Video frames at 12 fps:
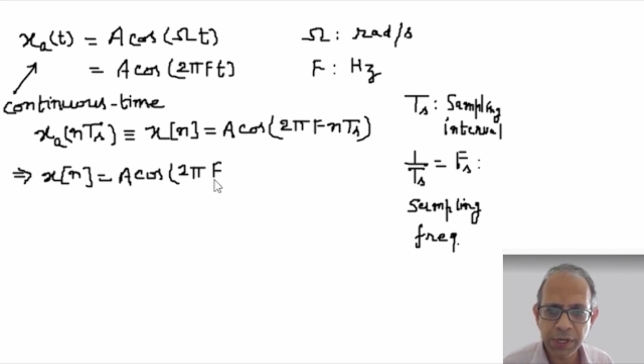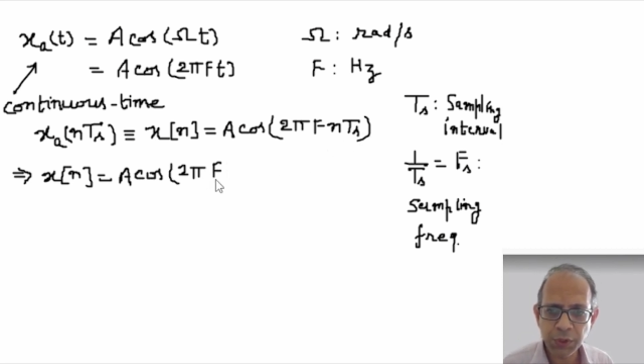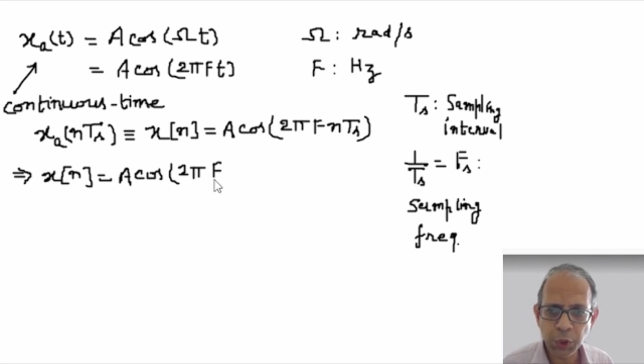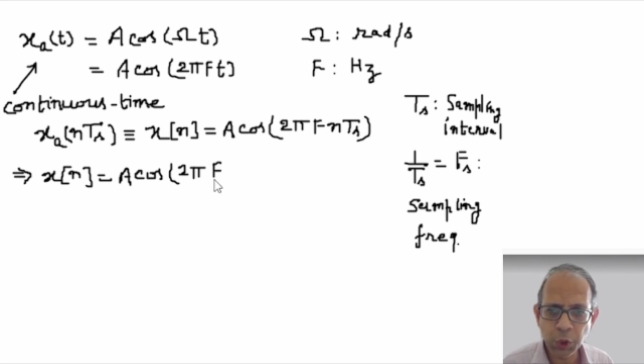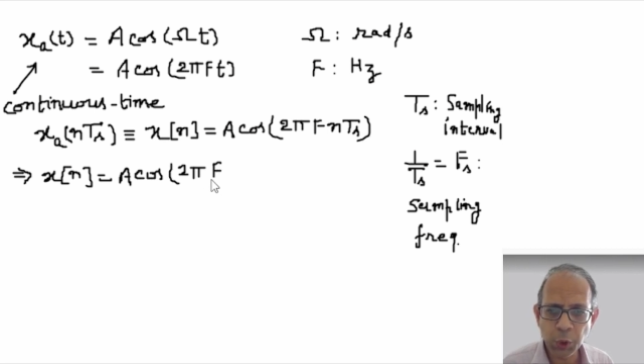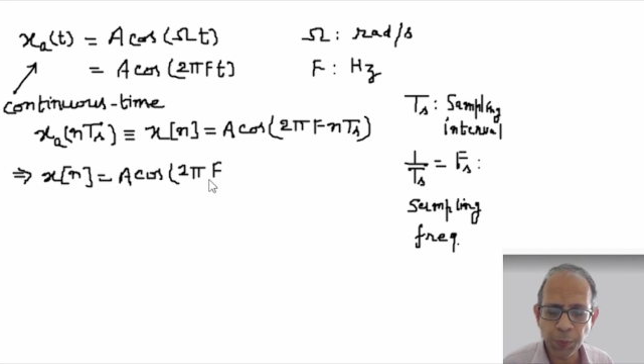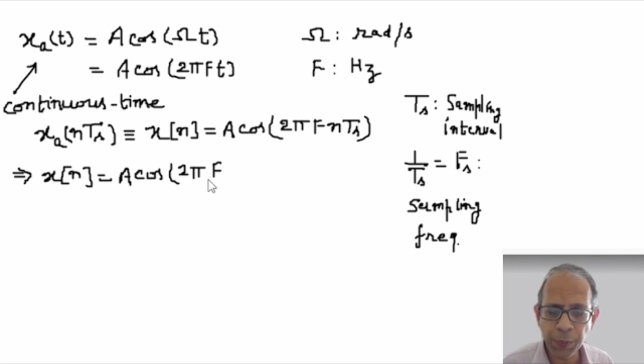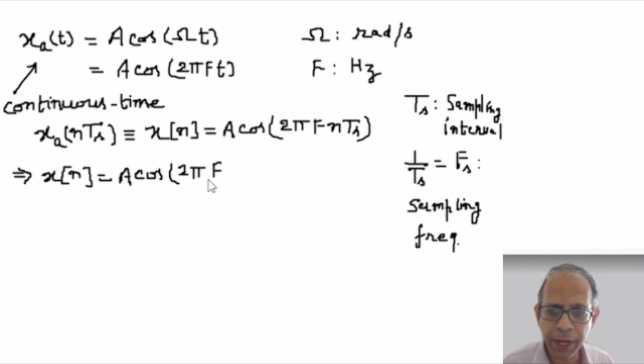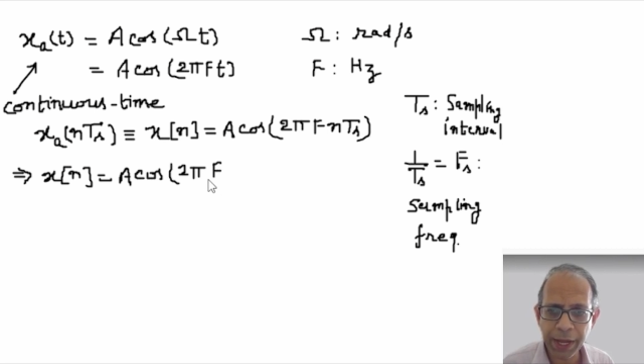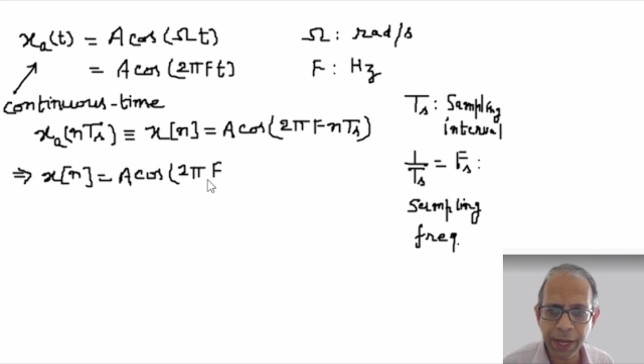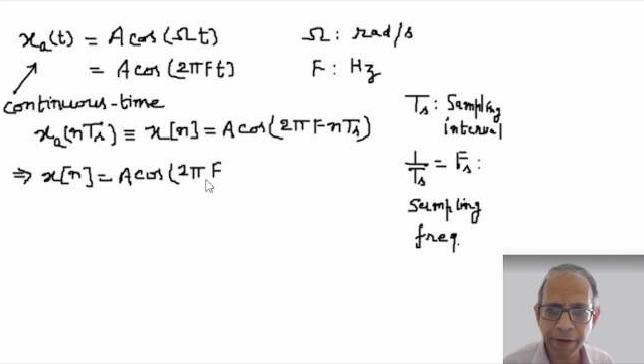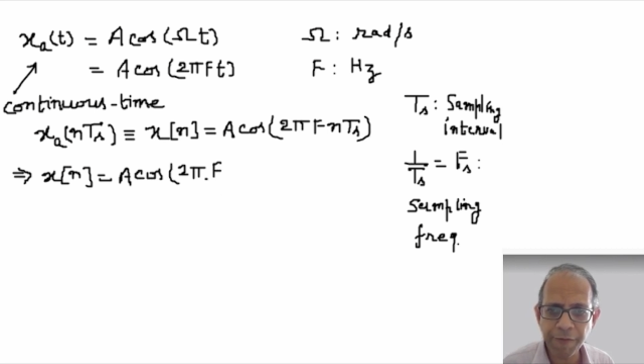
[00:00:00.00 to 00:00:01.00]
so 2
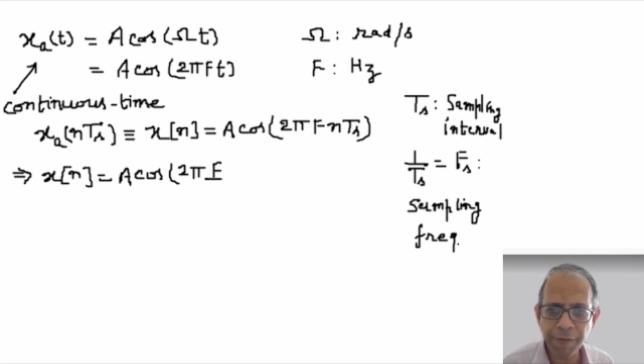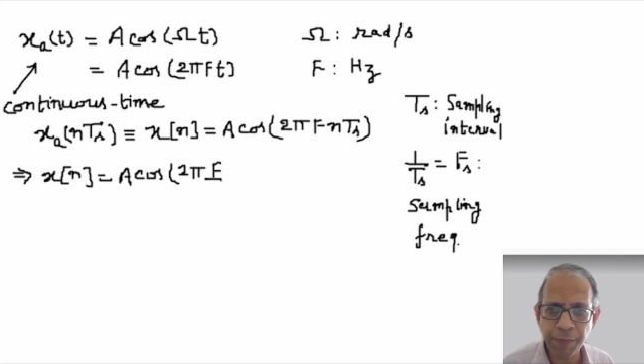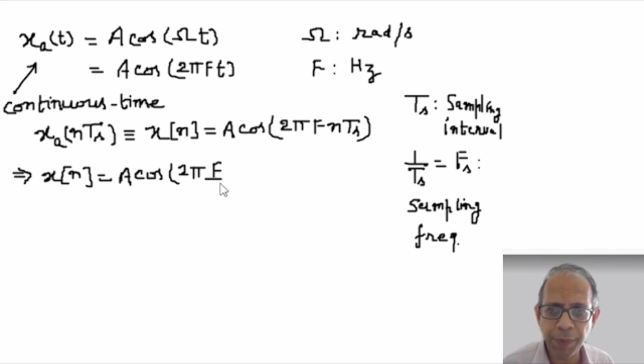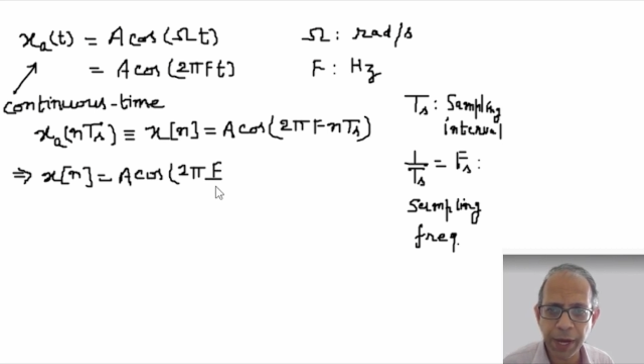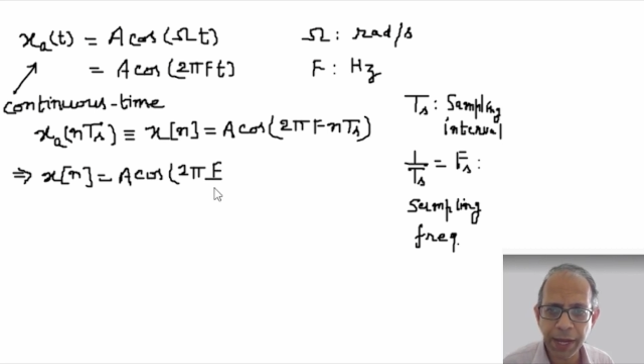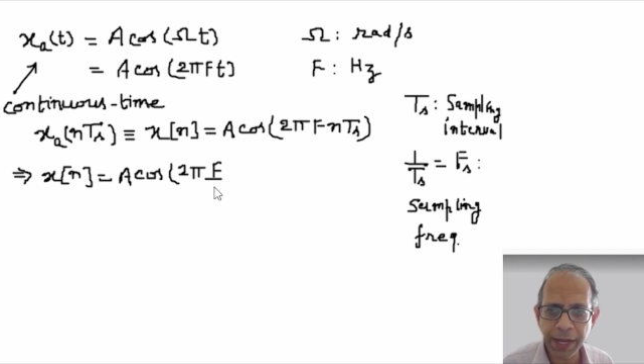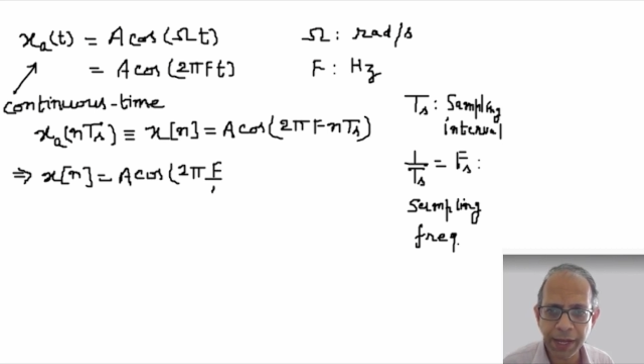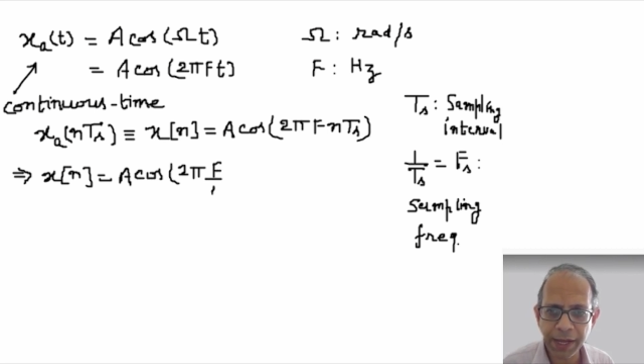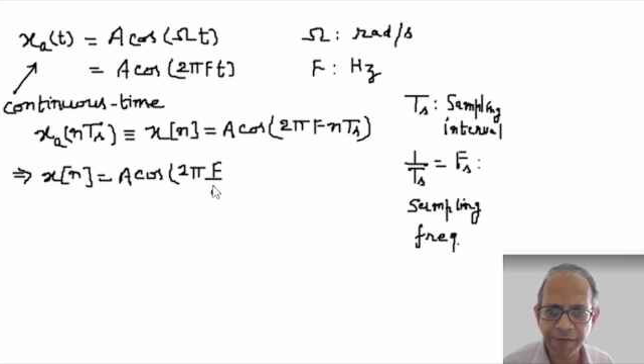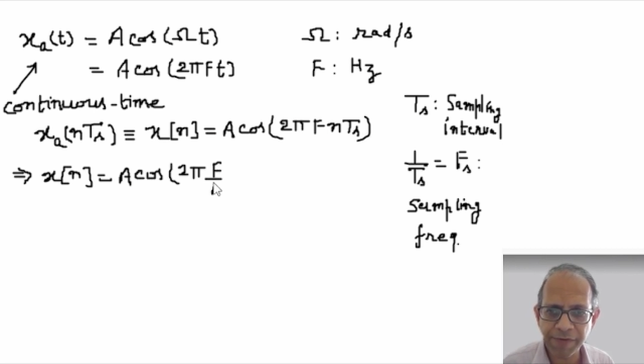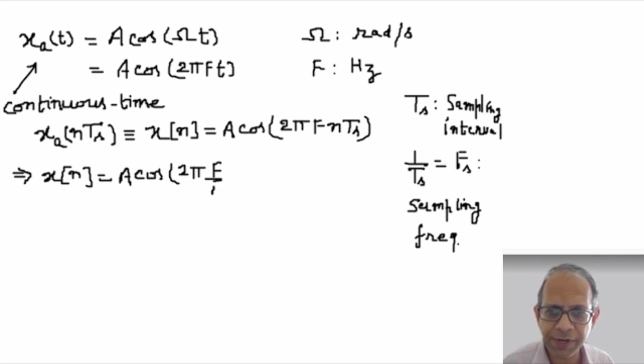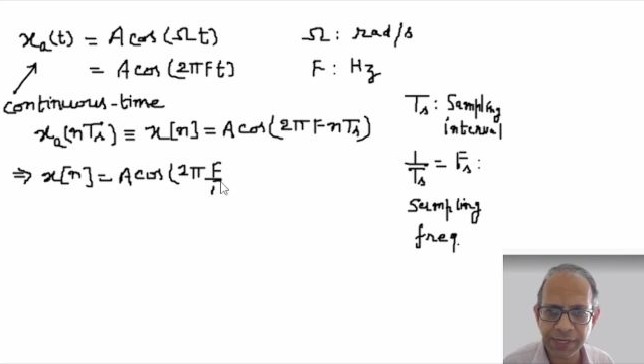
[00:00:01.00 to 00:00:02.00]
pi f by
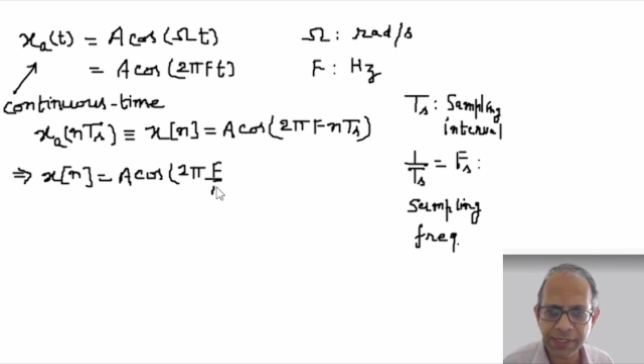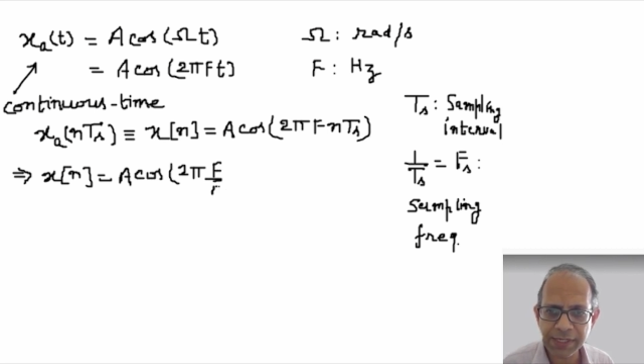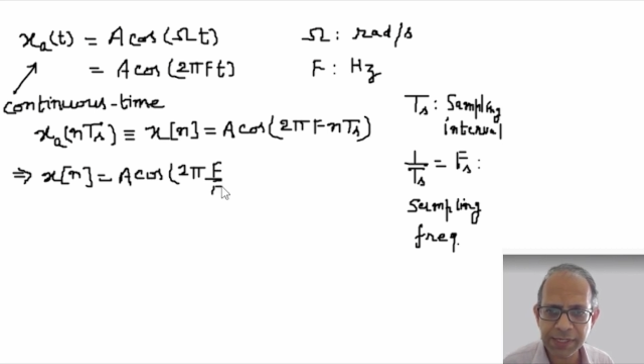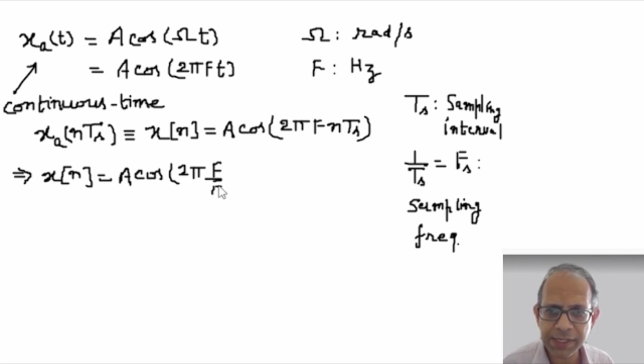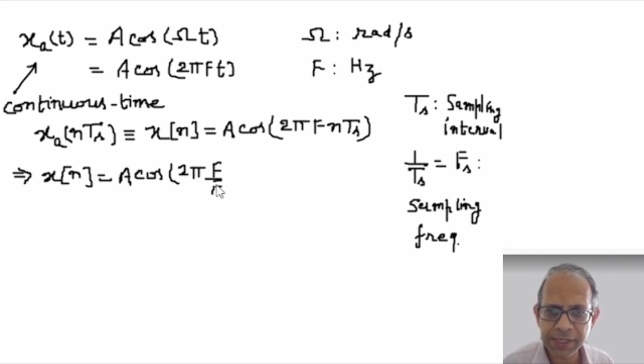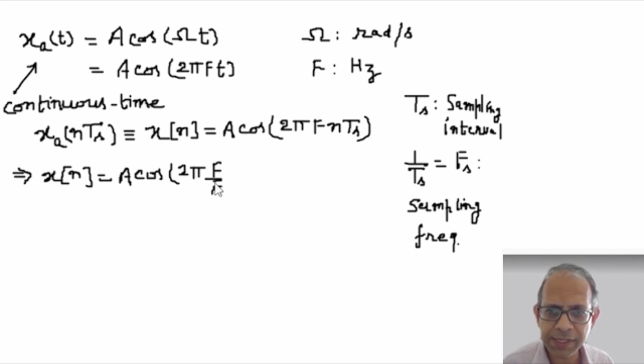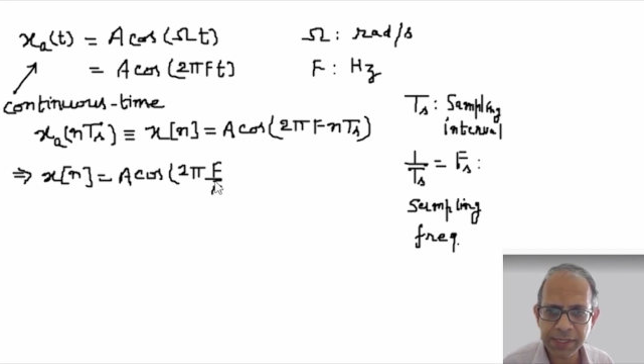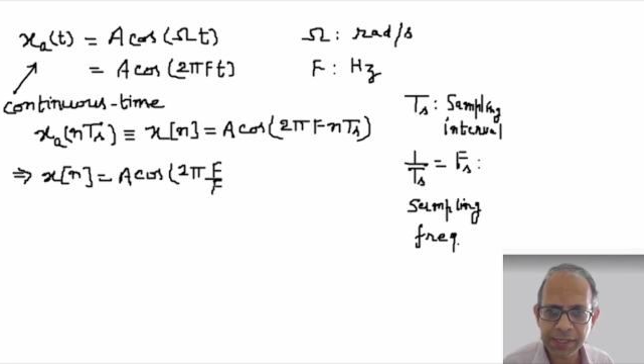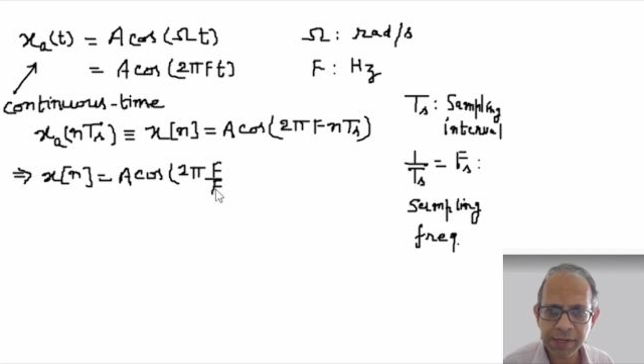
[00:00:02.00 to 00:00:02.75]
fs